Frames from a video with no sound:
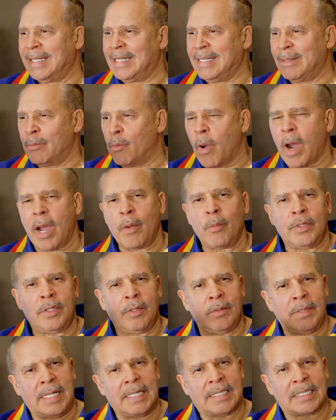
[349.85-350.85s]
why would you
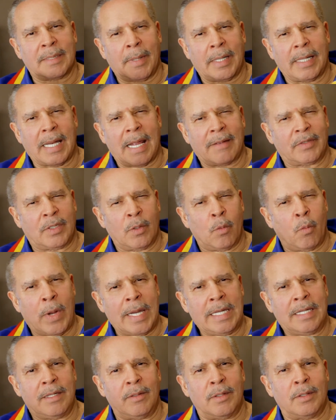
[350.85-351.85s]
need somebody to have to
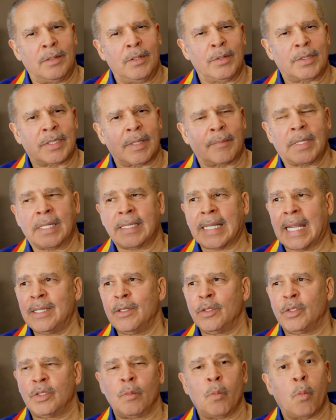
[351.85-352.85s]
wake you to do something that you
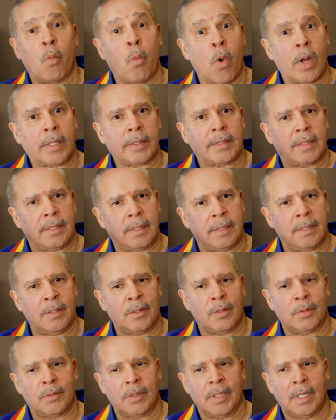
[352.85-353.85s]
should want to
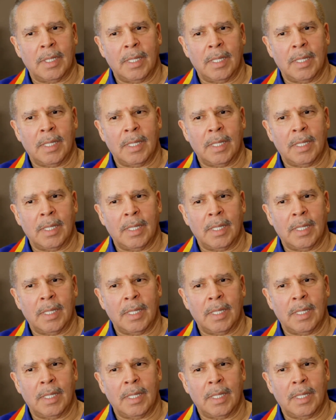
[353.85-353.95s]
do?